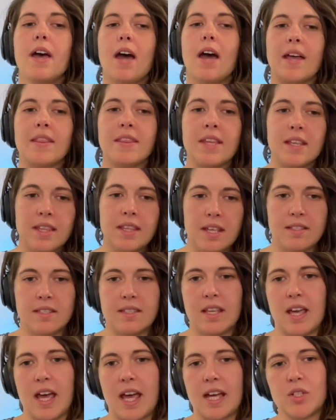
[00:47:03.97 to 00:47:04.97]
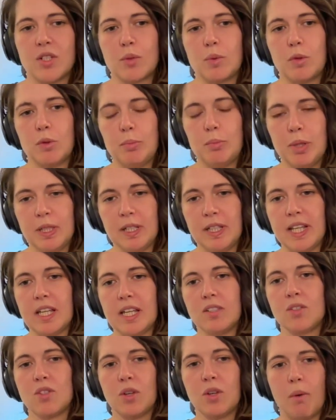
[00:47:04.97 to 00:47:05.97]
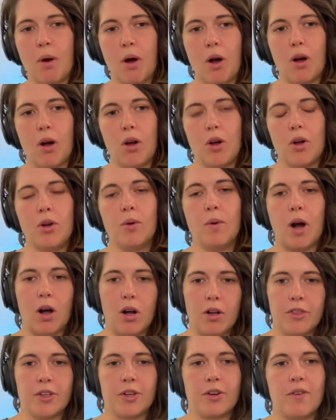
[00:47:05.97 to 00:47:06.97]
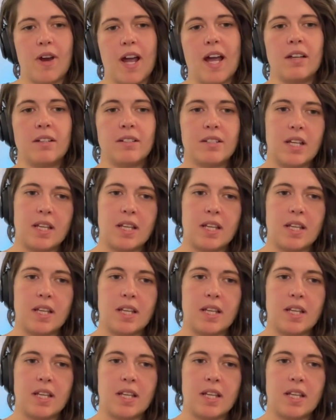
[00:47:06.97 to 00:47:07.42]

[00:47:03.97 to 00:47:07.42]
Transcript: and then there's the actual police who are who are on the ground,